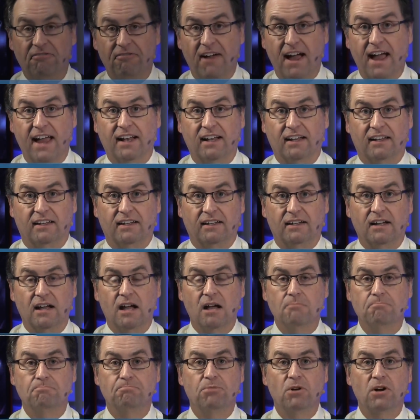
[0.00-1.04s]
Finally,
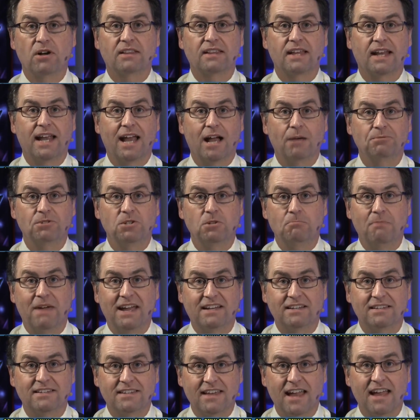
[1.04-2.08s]
a book that helps you
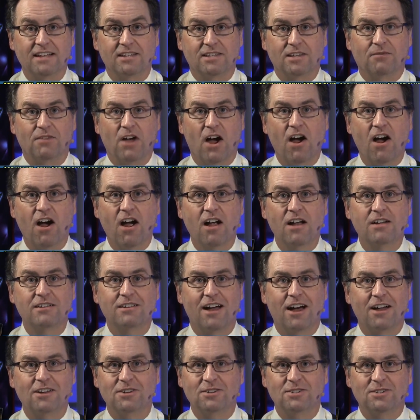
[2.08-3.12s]
make sense of the
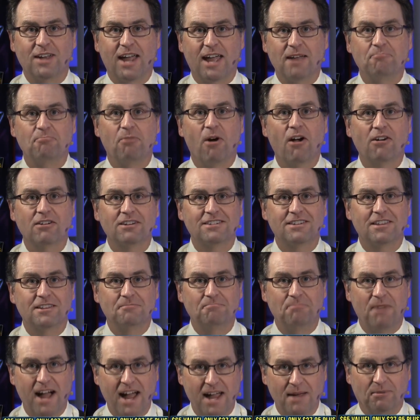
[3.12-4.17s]
hard-to-understand parts of
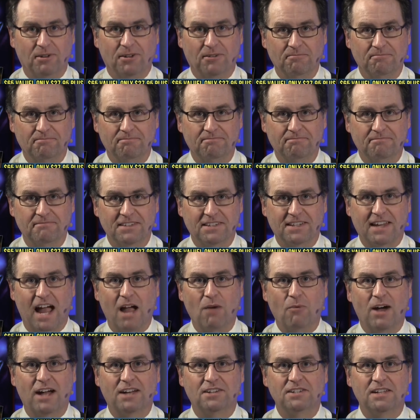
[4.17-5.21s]
the Bible.
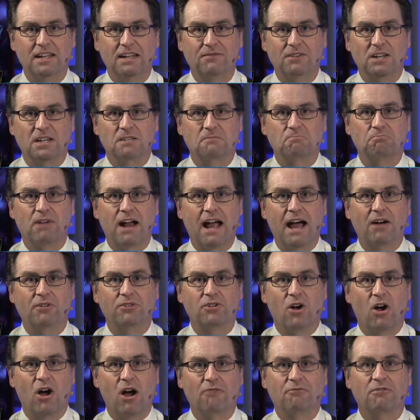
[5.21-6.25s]
SkyWatch TV is proud
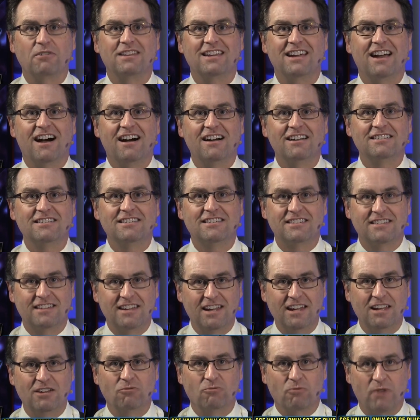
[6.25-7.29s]
to offer The
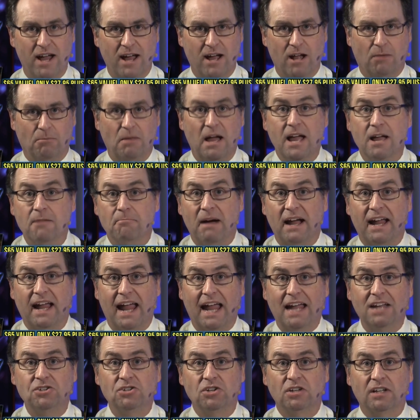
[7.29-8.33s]
Unseen Realm by
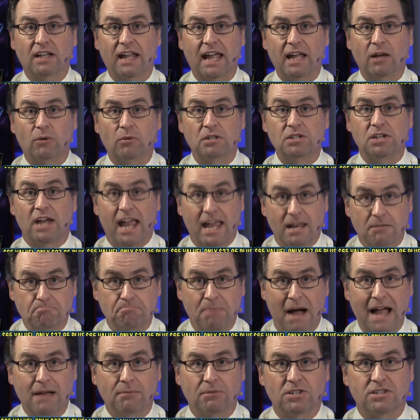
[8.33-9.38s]
ancient language and
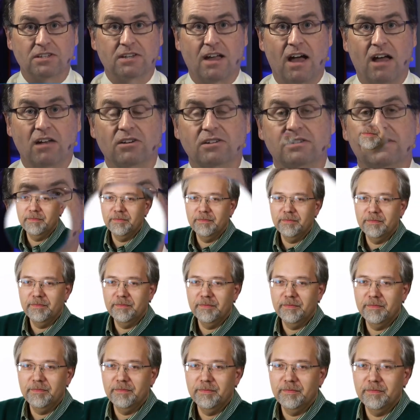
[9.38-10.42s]
Bible scholar Dr.
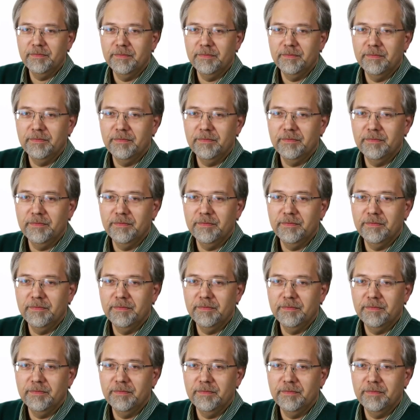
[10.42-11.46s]
Michael S.
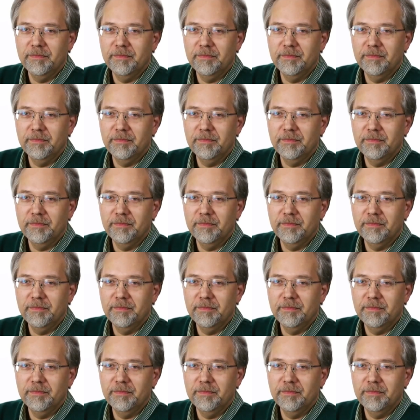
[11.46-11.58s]
Heiser.